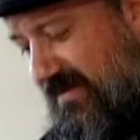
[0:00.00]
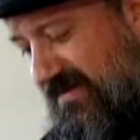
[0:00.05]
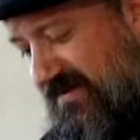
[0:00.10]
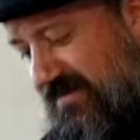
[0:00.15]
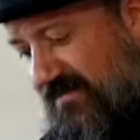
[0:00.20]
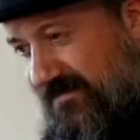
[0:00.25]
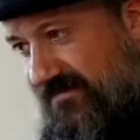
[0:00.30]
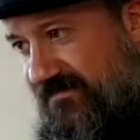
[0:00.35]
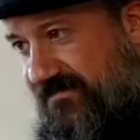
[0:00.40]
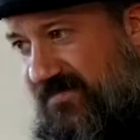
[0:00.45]

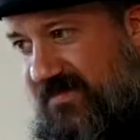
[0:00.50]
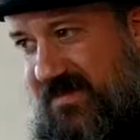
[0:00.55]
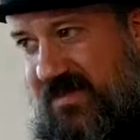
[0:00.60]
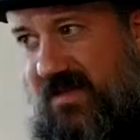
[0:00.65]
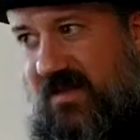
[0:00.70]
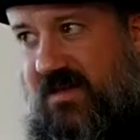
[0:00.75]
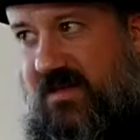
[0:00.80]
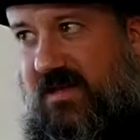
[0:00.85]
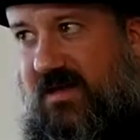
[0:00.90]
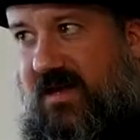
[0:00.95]
I
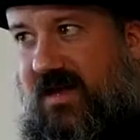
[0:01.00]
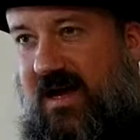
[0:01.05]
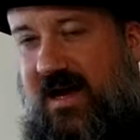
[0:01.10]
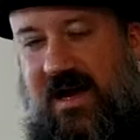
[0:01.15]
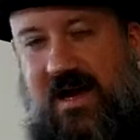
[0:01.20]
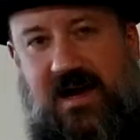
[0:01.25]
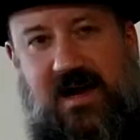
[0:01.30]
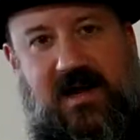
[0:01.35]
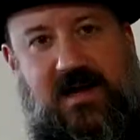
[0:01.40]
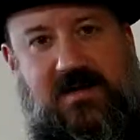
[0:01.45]
love them
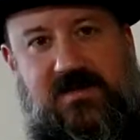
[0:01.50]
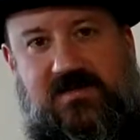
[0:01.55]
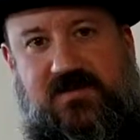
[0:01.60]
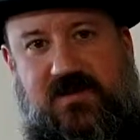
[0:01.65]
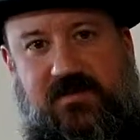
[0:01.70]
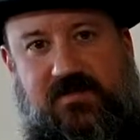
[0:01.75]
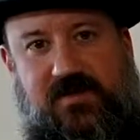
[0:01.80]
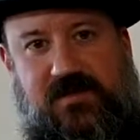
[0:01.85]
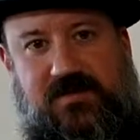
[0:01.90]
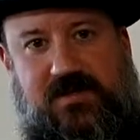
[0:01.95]
all, of course.
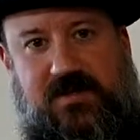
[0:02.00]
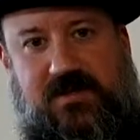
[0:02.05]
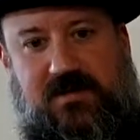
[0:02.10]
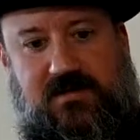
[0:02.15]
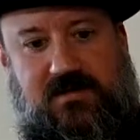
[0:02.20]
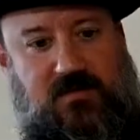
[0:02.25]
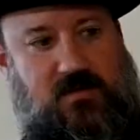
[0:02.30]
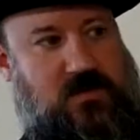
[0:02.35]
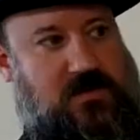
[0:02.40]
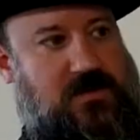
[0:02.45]

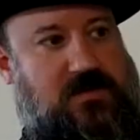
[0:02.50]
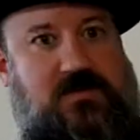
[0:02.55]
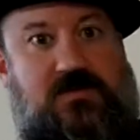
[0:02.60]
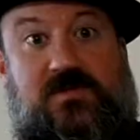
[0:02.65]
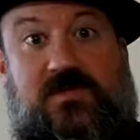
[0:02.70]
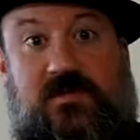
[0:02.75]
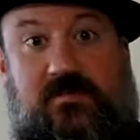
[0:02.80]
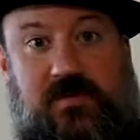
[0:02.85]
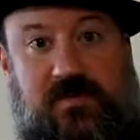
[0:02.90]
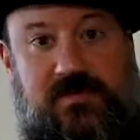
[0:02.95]
Simpleton. We're doing
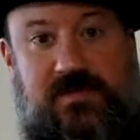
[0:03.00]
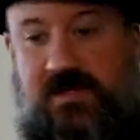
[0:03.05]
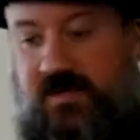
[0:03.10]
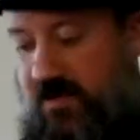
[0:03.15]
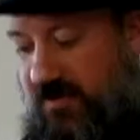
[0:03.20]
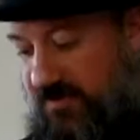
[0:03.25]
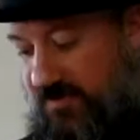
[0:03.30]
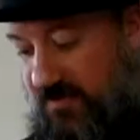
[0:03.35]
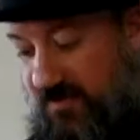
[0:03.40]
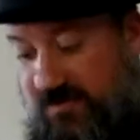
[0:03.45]
Simpleton
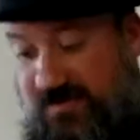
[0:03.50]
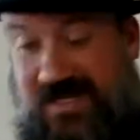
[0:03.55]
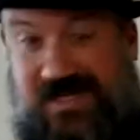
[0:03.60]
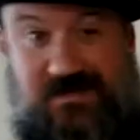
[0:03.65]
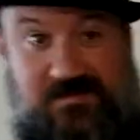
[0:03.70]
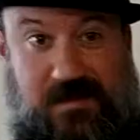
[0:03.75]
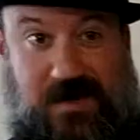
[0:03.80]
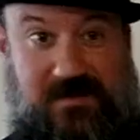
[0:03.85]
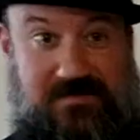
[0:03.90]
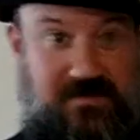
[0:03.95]
also. That's okay.